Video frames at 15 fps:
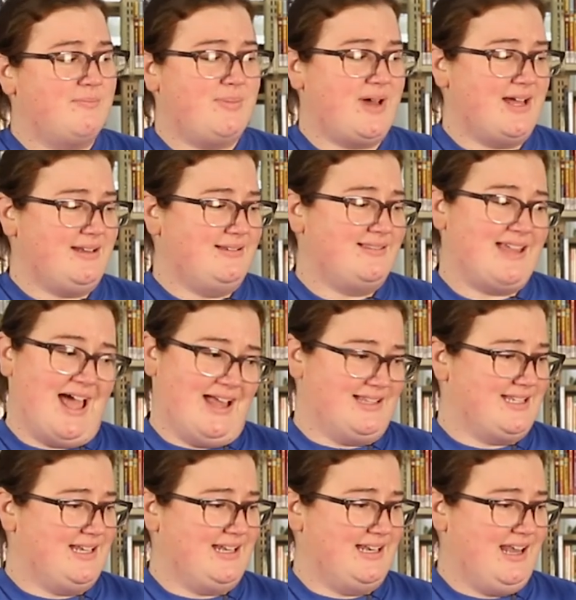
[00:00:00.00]
but
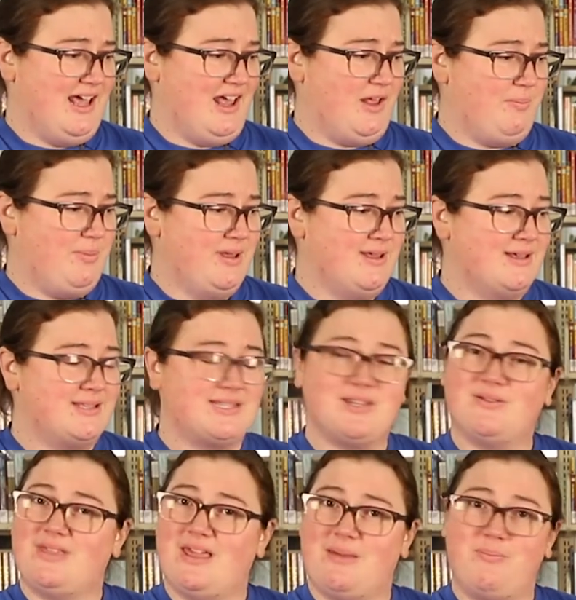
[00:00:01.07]
that didn't help,
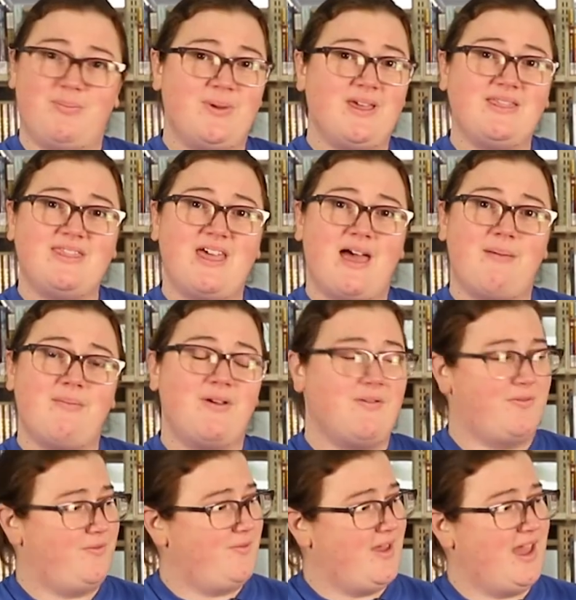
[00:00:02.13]
so they bid them
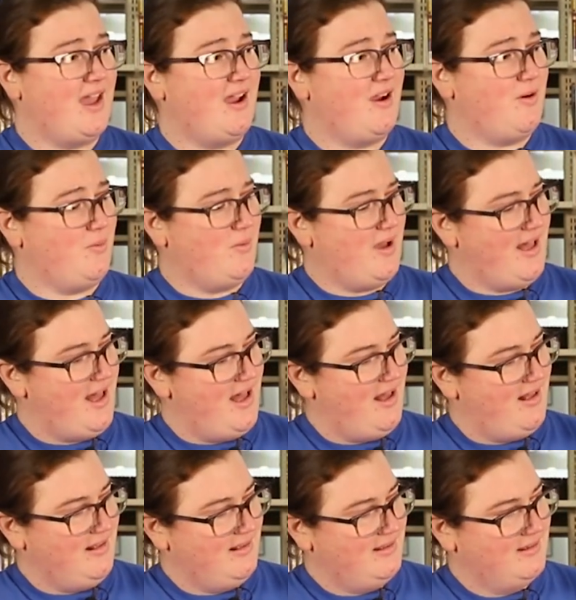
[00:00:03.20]

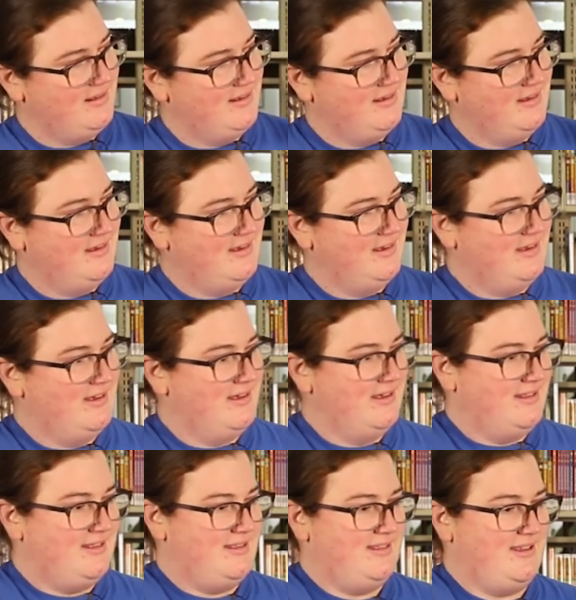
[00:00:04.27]
farewell.
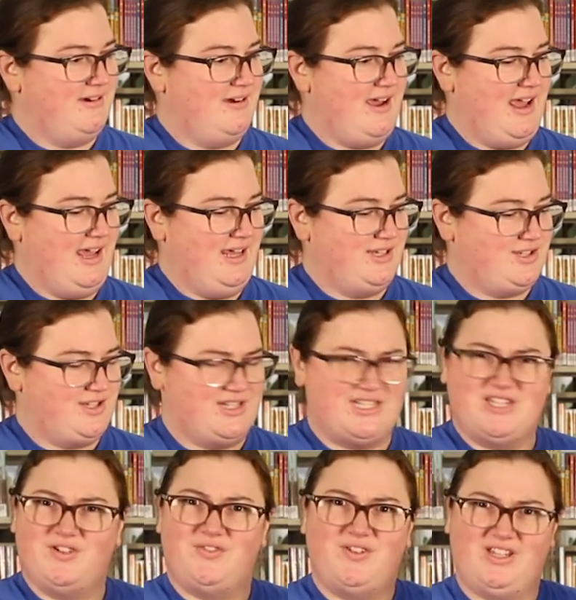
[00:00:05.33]
They're anxious.
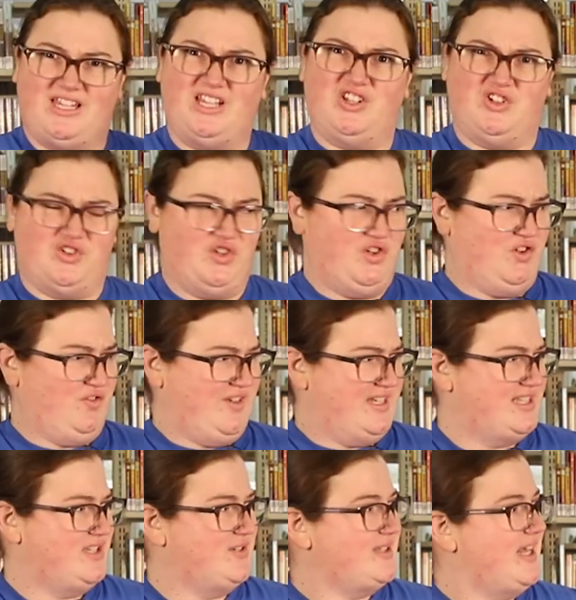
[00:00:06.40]
They're feeling
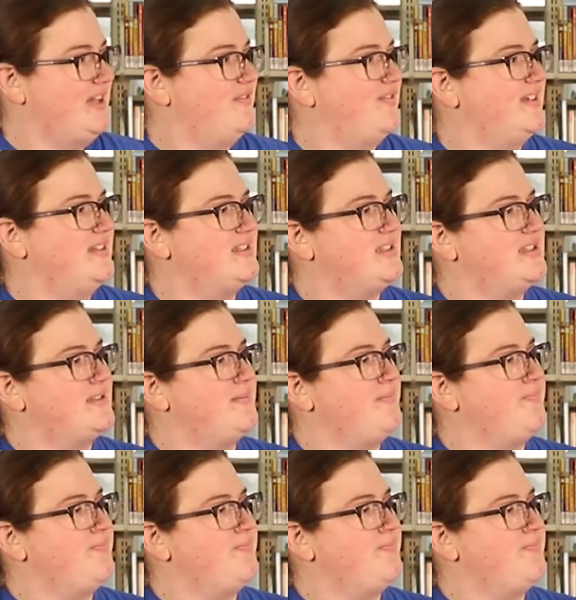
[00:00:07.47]
nervous, those elephants.